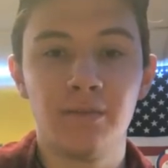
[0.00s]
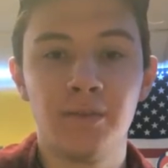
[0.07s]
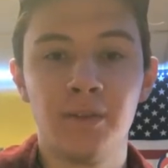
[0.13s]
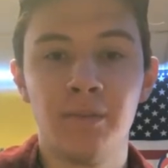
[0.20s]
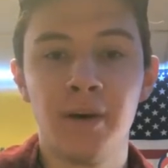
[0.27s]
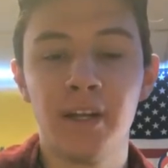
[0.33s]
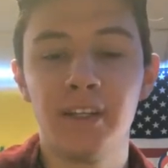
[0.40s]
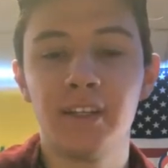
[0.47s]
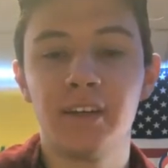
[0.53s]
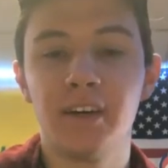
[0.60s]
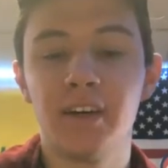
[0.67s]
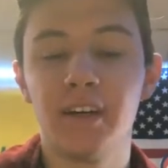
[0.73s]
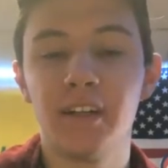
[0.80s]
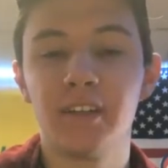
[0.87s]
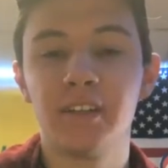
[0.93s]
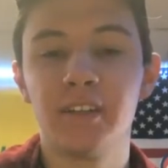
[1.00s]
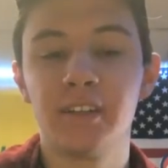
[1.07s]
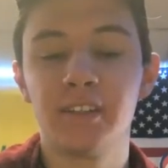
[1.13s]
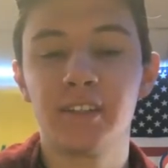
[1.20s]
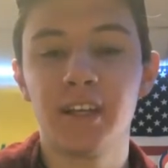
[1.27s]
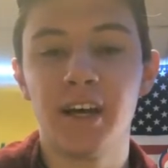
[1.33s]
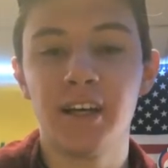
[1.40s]
Depending on
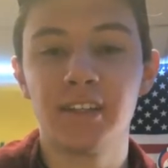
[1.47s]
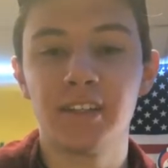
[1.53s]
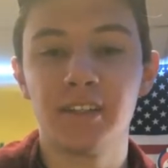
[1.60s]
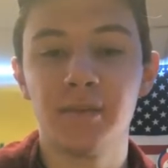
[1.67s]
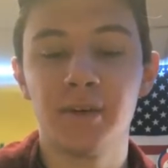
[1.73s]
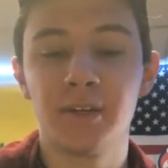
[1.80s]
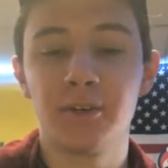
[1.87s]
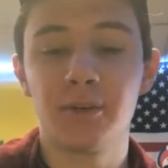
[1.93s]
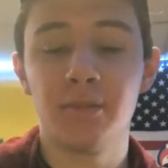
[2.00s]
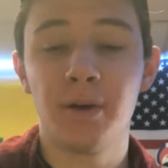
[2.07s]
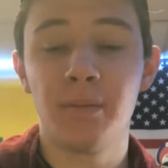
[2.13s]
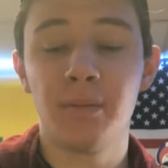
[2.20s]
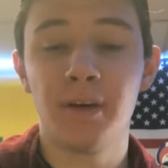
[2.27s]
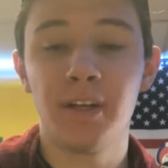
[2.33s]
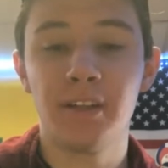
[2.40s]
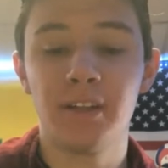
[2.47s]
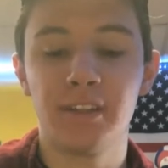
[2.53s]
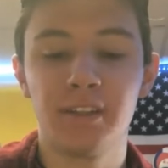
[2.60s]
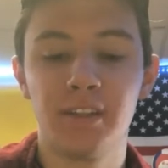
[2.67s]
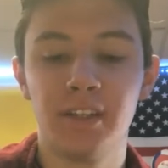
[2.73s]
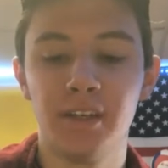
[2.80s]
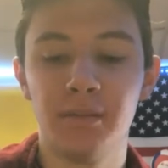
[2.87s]
the size of the micropipette,
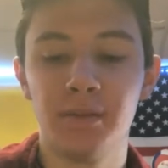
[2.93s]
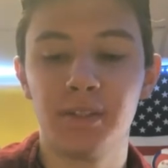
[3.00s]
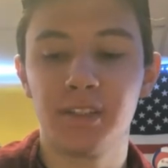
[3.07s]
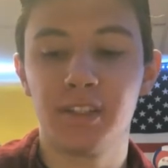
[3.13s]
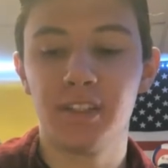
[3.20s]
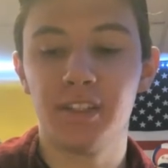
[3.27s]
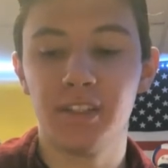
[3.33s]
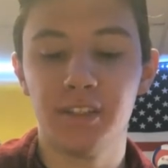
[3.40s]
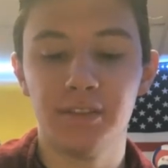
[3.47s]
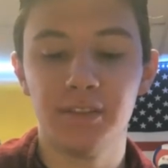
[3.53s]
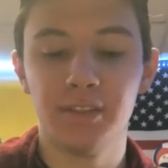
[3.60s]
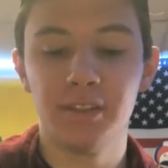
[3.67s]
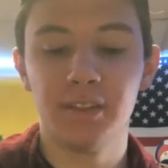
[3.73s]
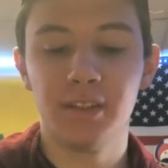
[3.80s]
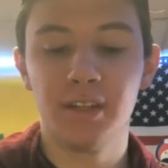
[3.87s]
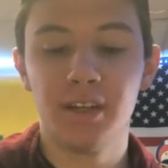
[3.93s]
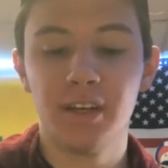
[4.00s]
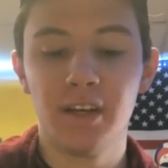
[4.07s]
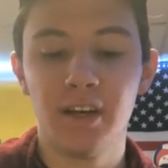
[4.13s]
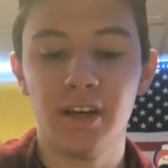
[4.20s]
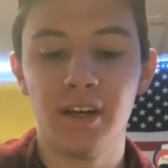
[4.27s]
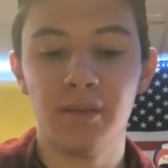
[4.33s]
the tip is going to differ
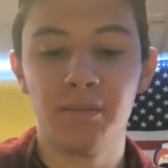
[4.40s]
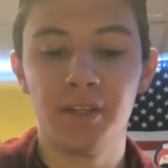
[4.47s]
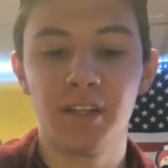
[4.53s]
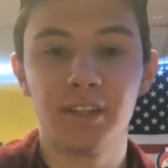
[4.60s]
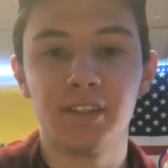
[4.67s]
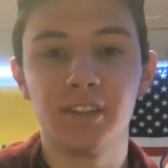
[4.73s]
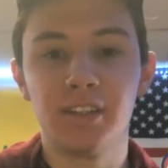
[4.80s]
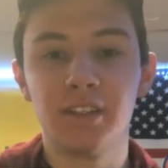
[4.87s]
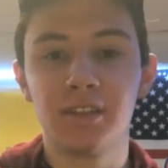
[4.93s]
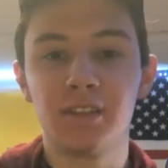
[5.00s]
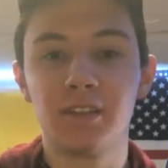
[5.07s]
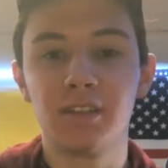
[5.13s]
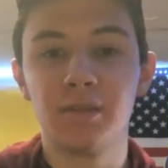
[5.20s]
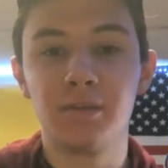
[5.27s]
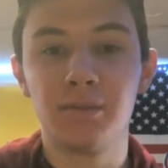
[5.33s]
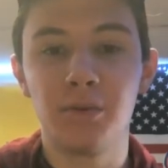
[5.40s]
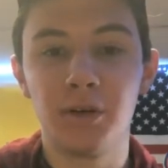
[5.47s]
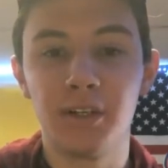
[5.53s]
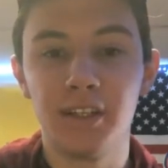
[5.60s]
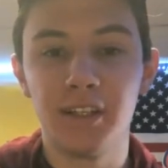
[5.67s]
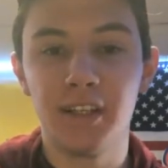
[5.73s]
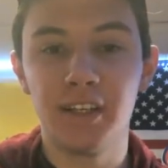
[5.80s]
because of this
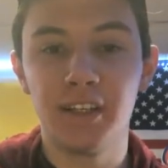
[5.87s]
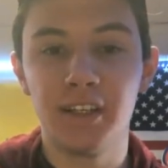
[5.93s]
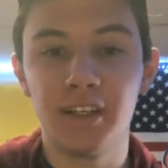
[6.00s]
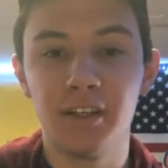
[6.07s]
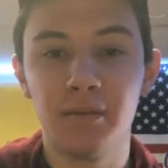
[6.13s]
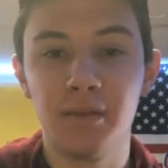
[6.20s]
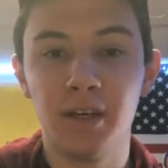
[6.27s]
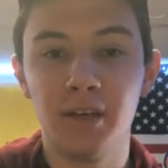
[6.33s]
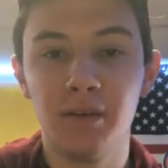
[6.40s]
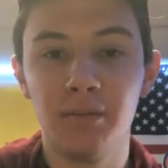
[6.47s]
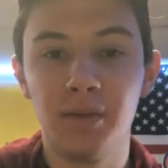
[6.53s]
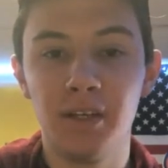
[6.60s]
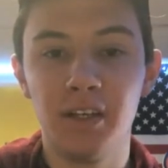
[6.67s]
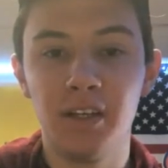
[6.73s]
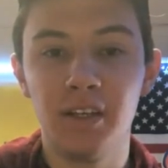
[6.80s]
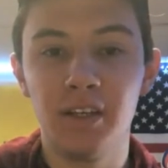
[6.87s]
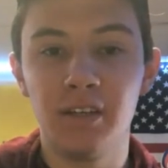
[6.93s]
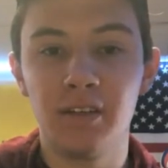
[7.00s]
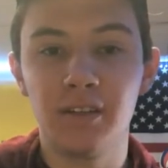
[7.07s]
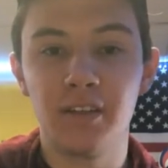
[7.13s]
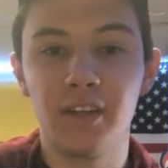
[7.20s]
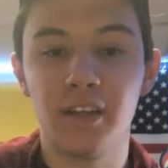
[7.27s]
point at the end here. It may be
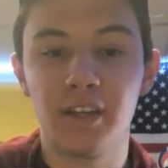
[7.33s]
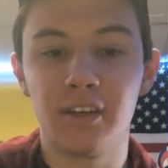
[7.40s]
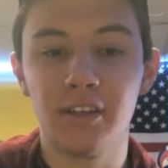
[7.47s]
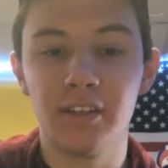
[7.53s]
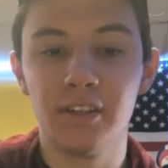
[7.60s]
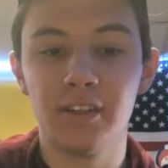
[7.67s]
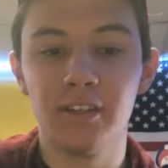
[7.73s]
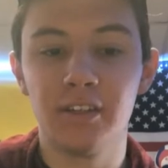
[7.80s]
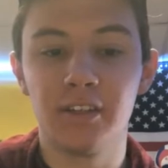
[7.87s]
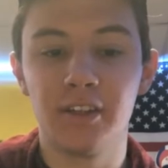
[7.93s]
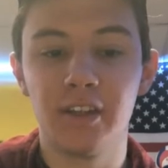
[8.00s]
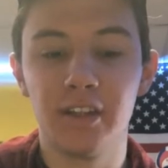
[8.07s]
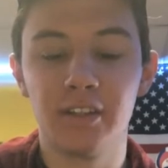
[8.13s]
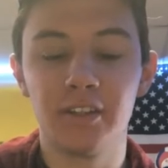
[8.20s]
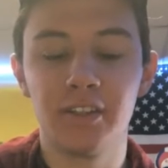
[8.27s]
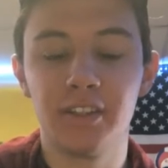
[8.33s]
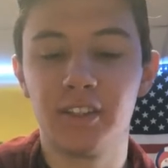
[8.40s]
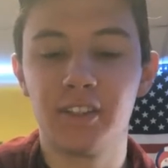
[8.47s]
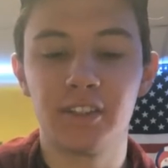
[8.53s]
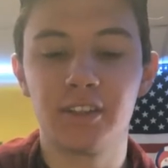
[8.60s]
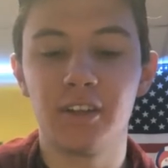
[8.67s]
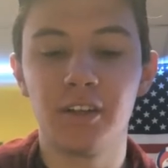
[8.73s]
thicker or thinner. It
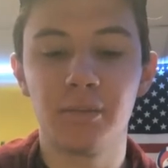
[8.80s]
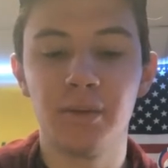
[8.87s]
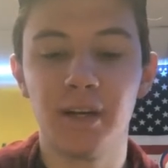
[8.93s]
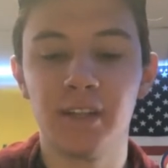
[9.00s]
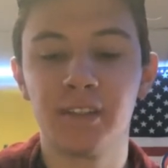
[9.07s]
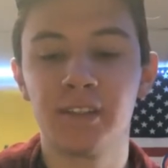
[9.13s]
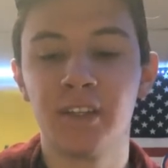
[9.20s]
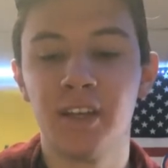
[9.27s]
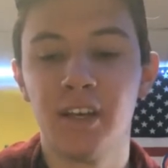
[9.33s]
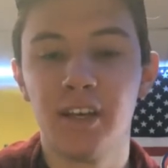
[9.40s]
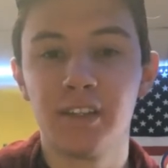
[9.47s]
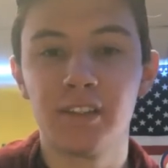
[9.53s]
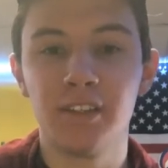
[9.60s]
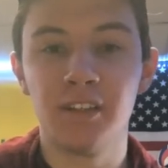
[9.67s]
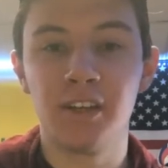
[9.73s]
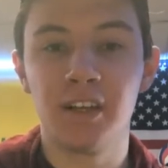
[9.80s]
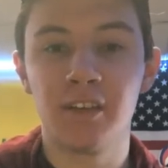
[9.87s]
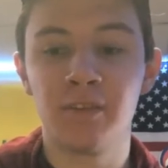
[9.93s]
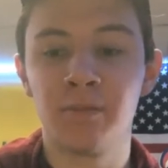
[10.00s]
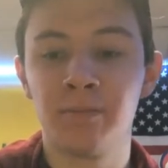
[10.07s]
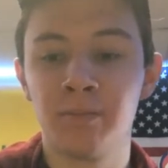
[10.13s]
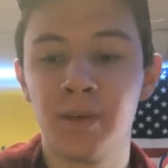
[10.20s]
just all depends. So you got
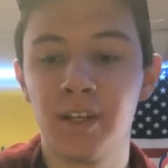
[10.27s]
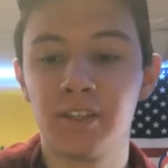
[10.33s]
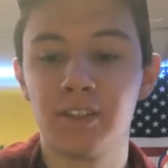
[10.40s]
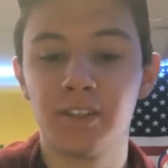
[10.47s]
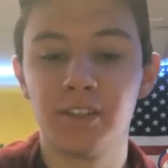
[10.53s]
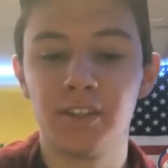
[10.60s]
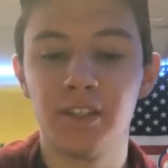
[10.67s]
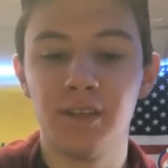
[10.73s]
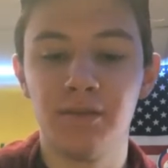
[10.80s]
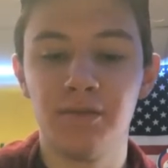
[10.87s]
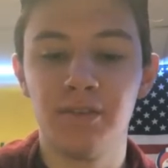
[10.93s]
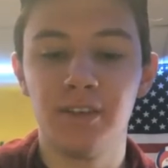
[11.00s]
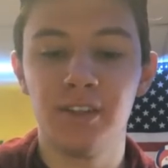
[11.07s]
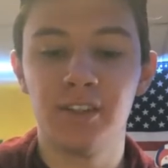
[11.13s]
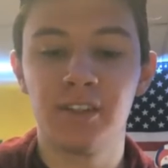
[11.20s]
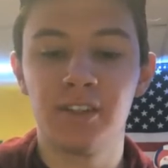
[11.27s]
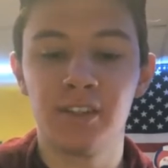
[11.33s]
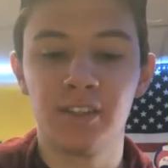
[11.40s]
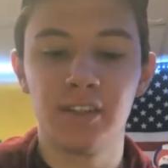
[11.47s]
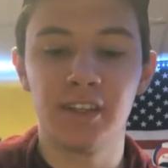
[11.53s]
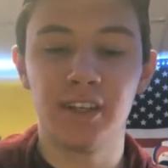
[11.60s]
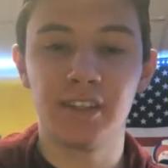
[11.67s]
to make sure the tip fits
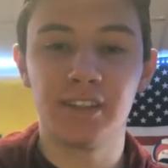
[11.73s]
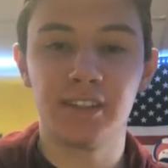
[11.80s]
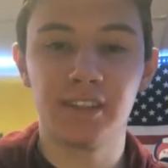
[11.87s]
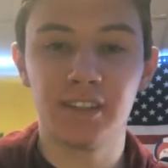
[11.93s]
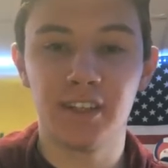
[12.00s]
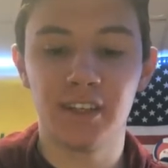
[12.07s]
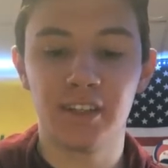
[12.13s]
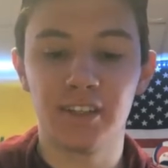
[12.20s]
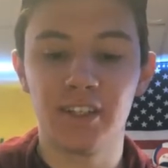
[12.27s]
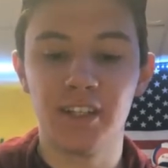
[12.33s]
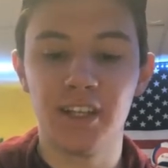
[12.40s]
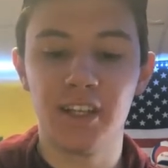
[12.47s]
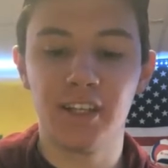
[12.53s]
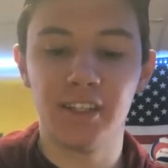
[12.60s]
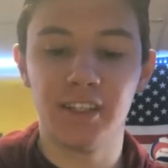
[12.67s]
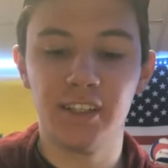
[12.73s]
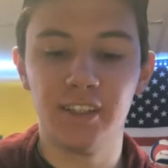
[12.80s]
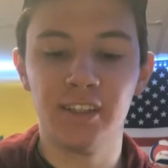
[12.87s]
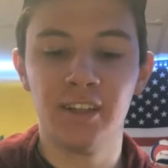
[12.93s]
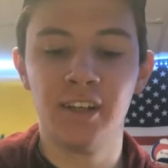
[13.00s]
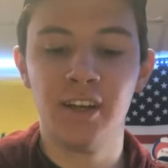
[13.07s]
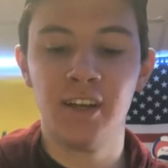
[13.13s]
nice and snug onto the end here,